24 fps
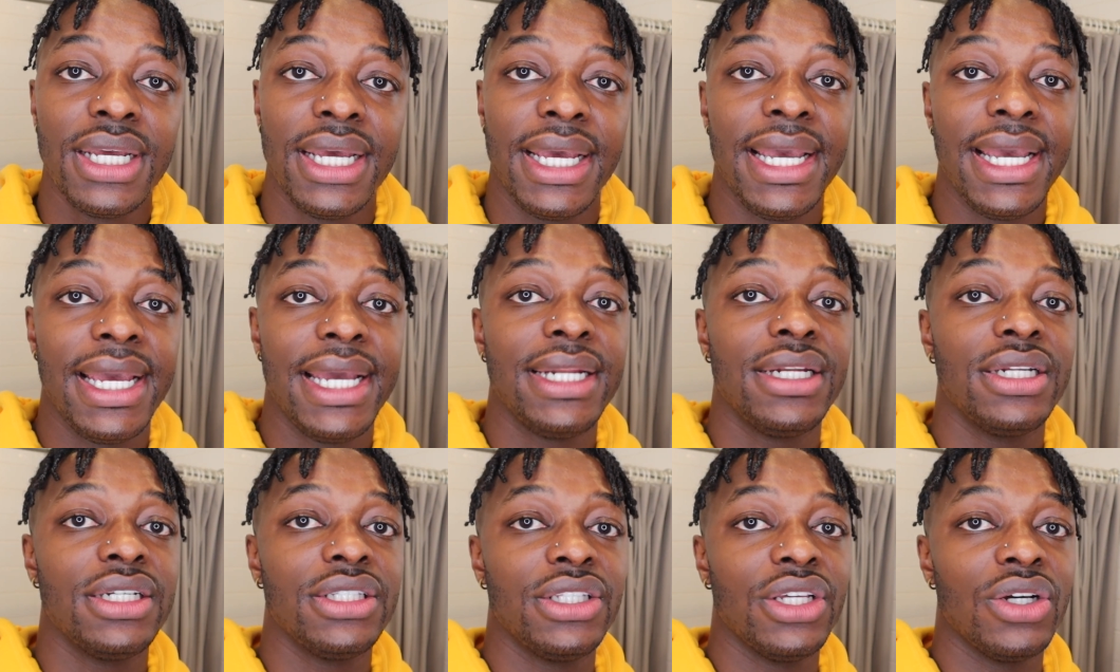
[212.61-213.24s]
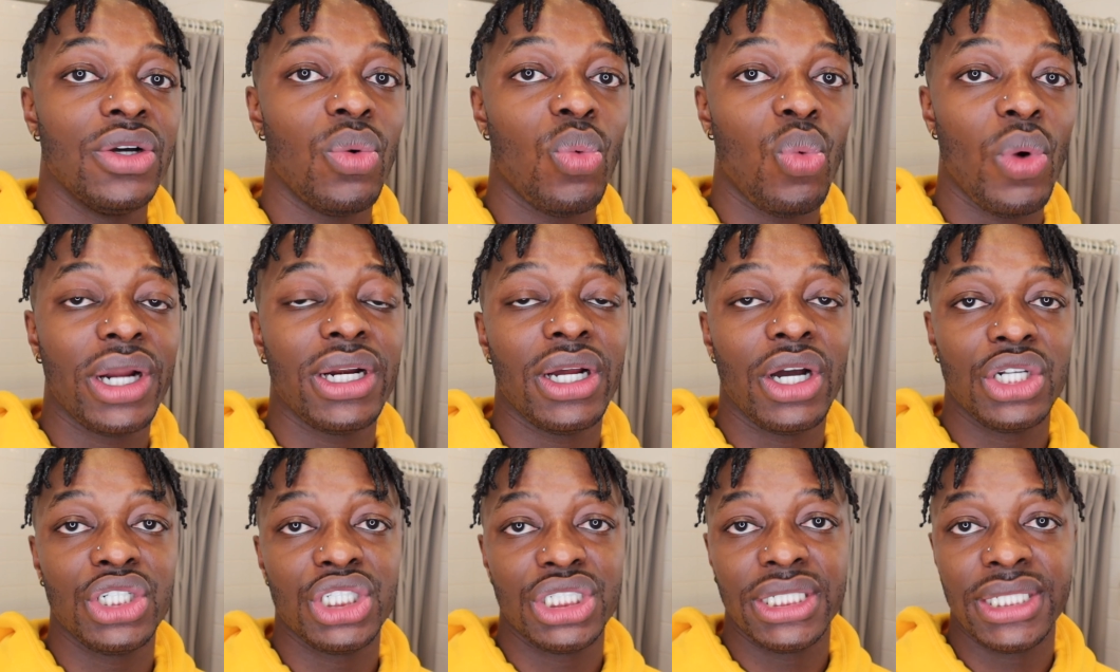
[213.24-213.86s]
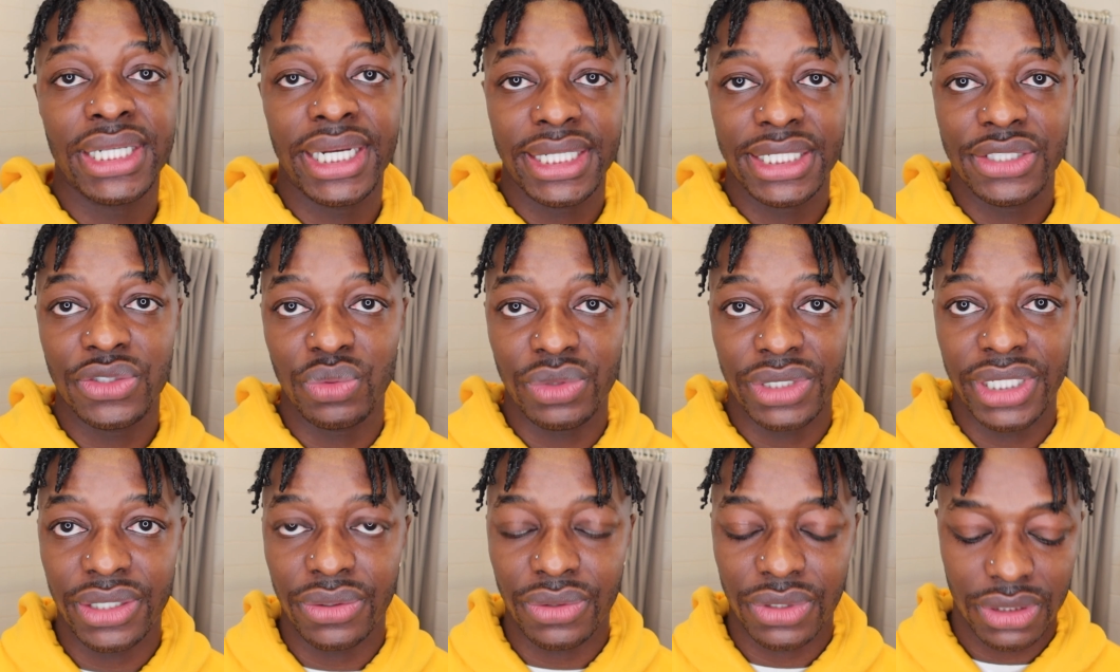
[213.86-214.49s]
and the 192
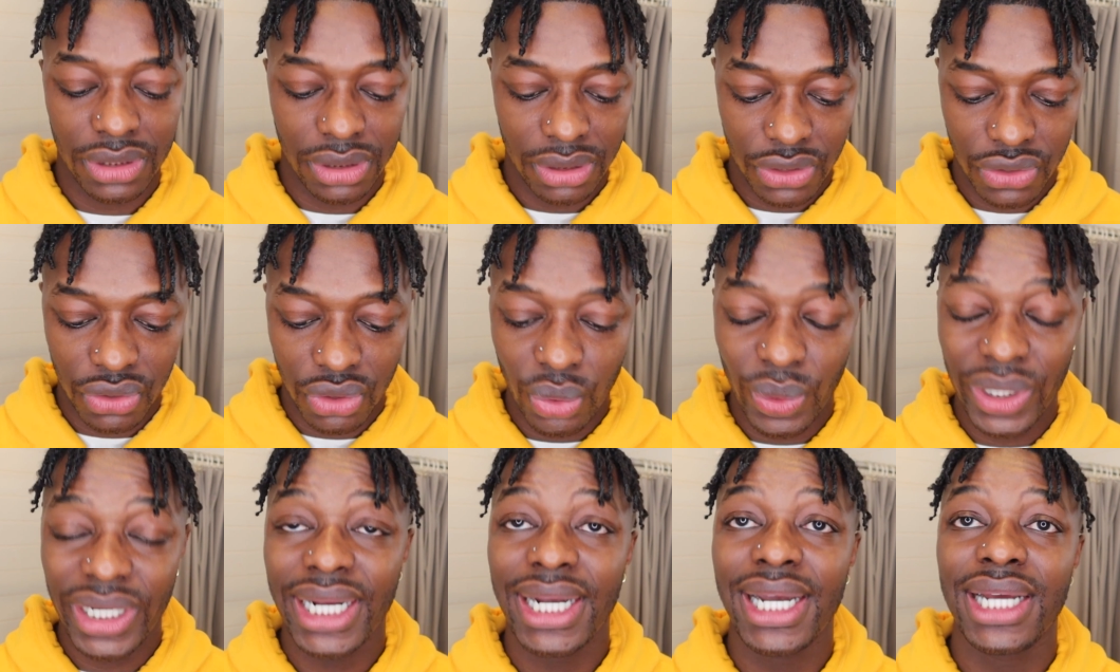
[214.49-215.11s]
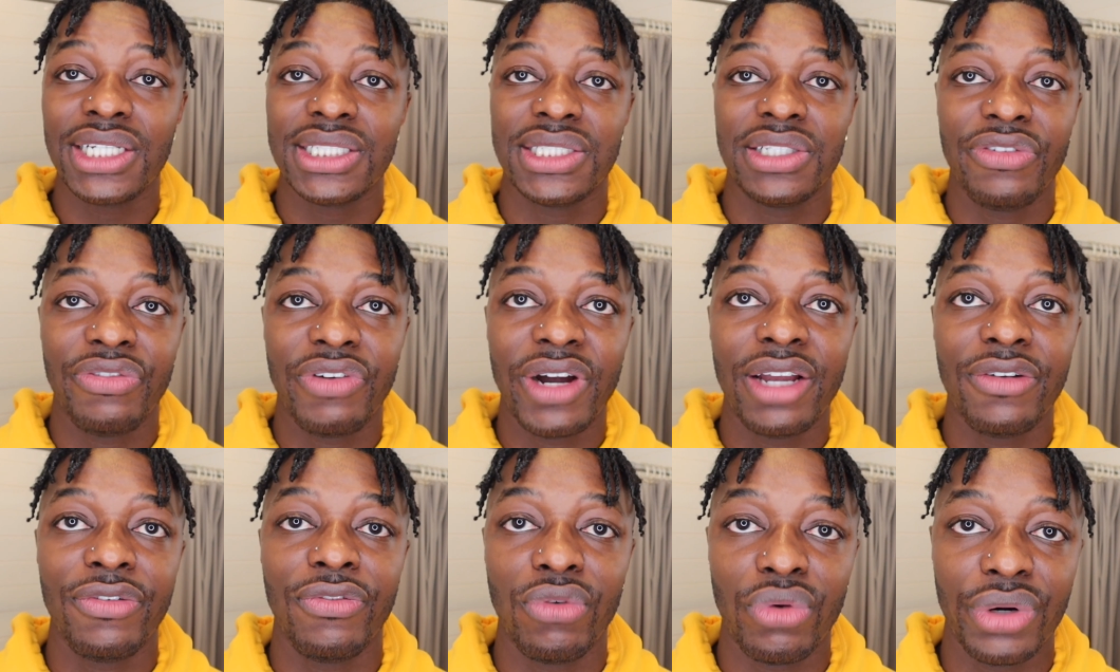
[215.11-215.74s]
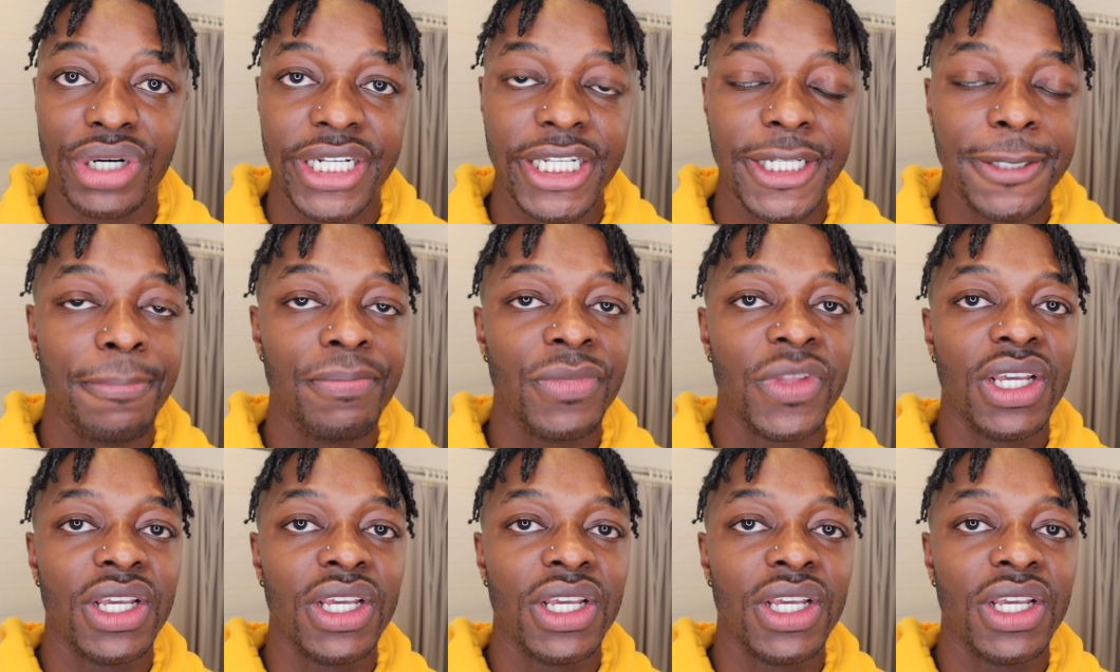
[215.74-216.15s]
needles. So the one I got is the 540.